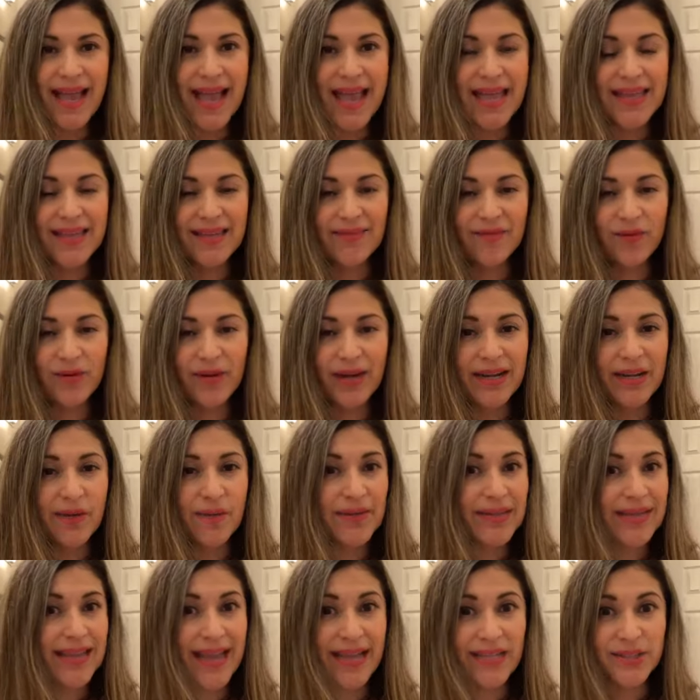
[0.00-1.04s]
And then for
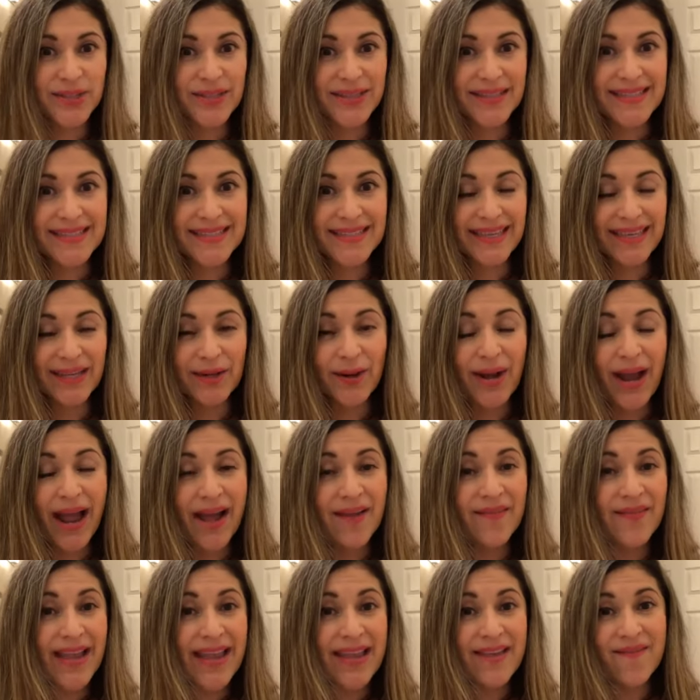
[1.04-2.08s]
anyone catching this later,
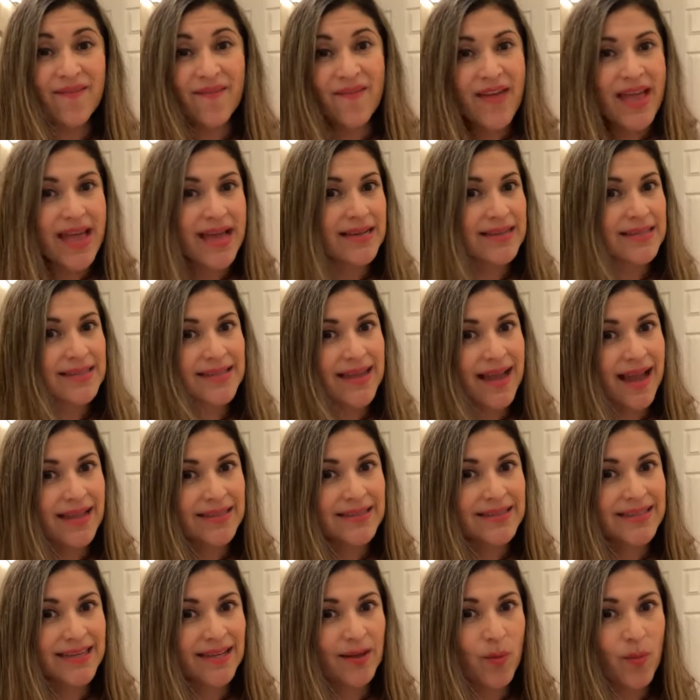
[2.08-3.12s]
have a
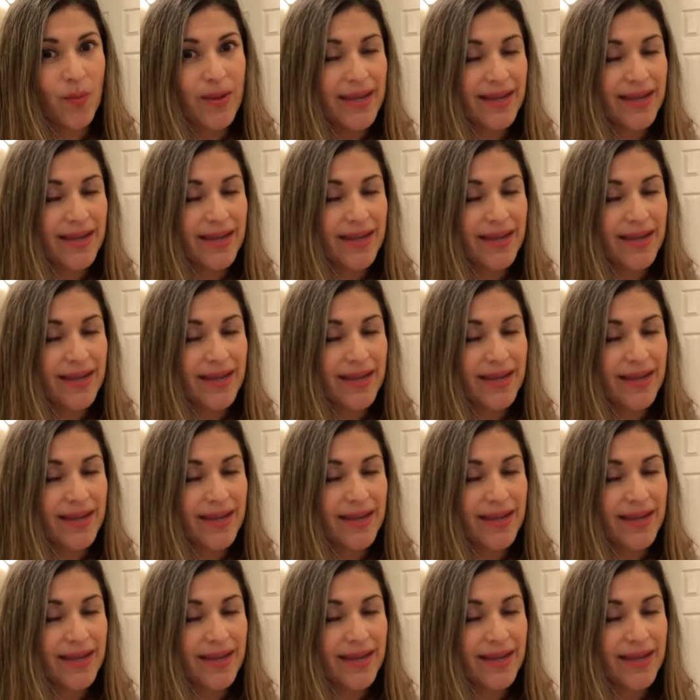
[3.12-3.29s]
fantastic